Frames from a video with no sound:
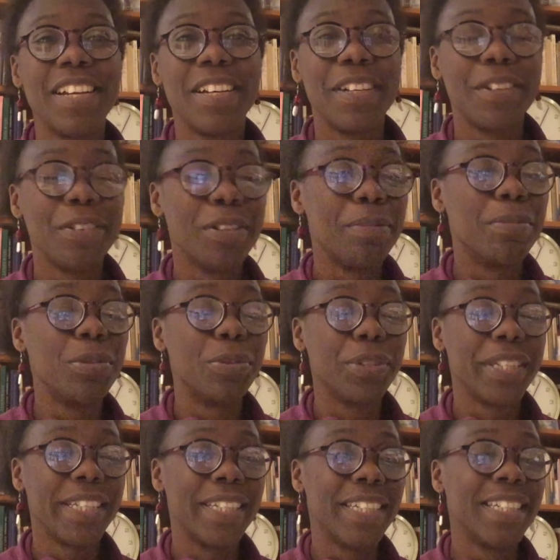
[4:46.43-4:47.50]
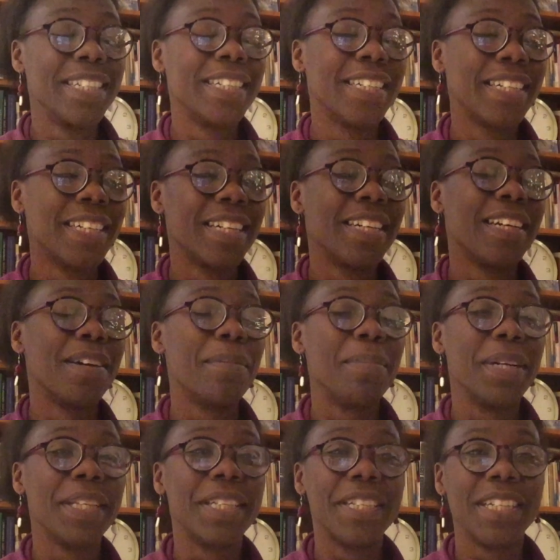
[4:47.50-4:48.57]
who were brought in
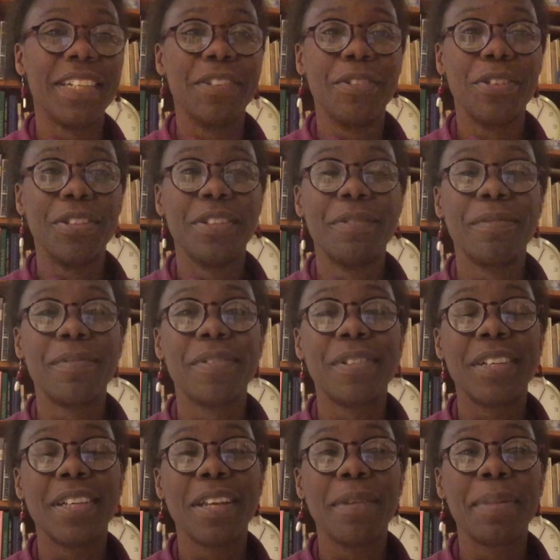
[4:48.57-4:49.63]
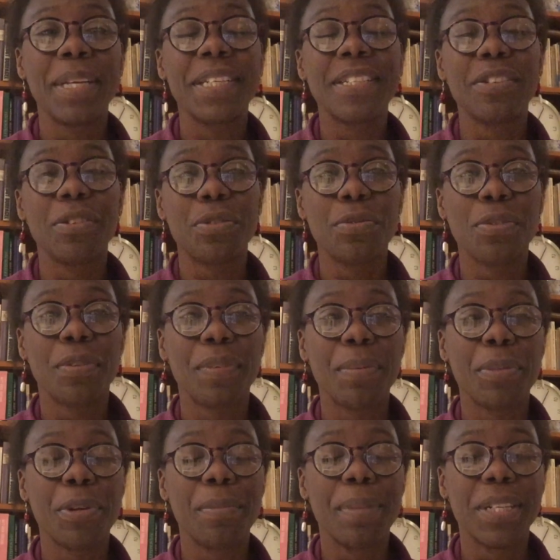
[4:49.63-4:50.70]
by the general. But it's not all of them
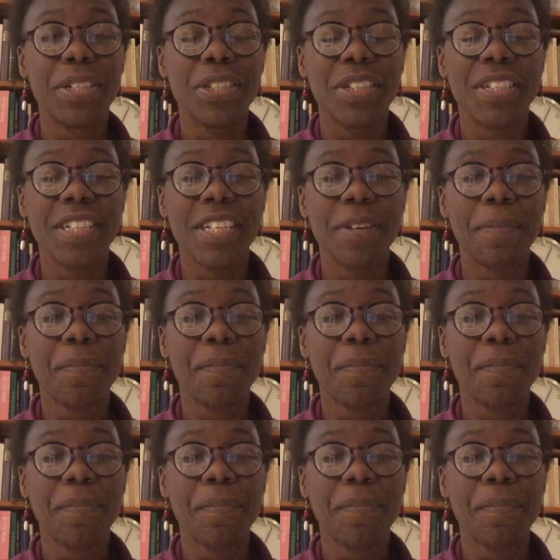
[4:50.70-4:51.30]
who are mentioned.